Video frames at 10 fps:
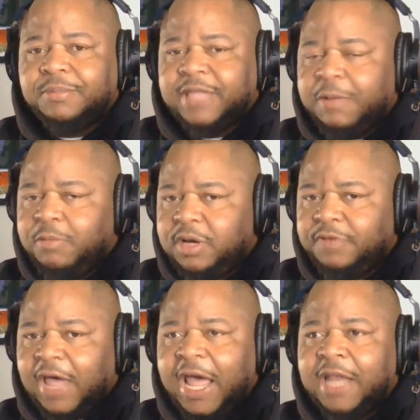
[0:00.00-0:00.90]
They would have
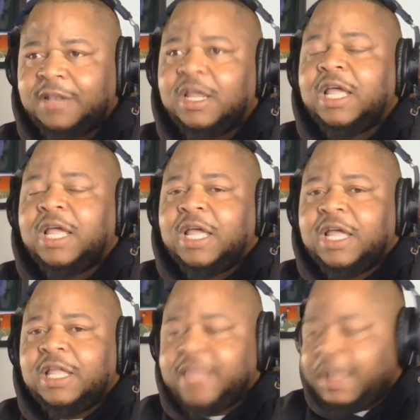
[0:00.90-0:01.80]

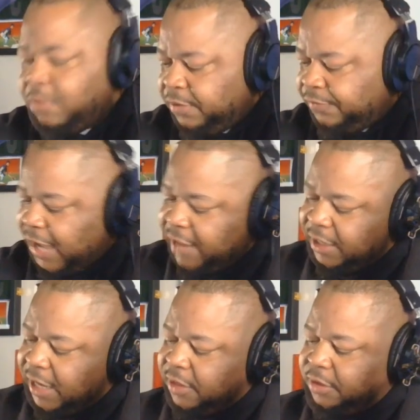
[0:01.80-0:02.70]
at
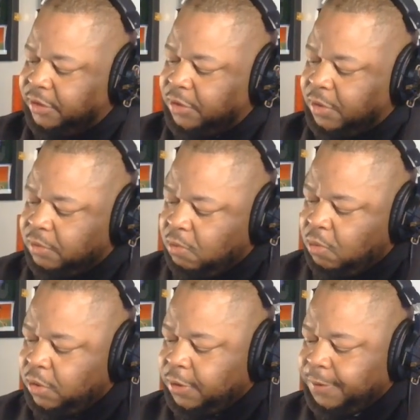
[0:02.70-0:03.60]
the end of the third
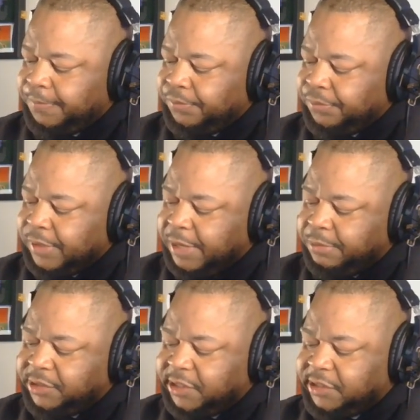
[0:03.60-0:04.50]
quarter, it
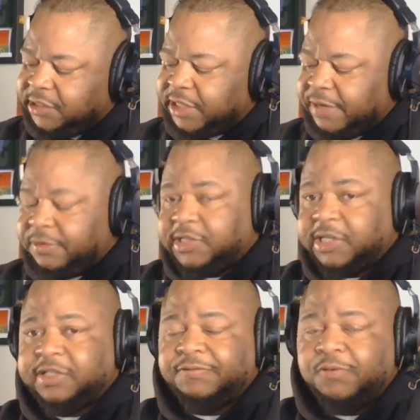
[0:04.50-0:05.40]
was
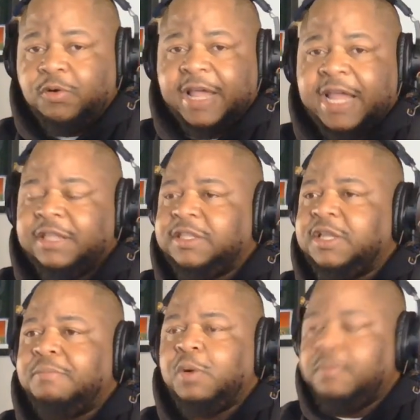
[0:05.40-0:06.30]
67-64. The
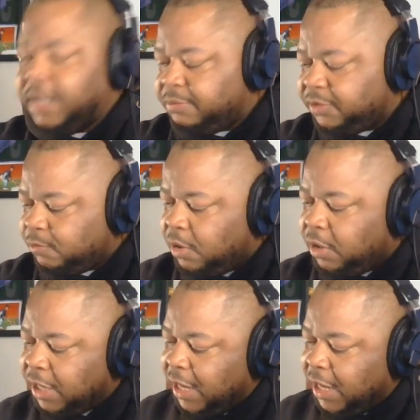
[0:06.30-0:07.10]
momentum swung.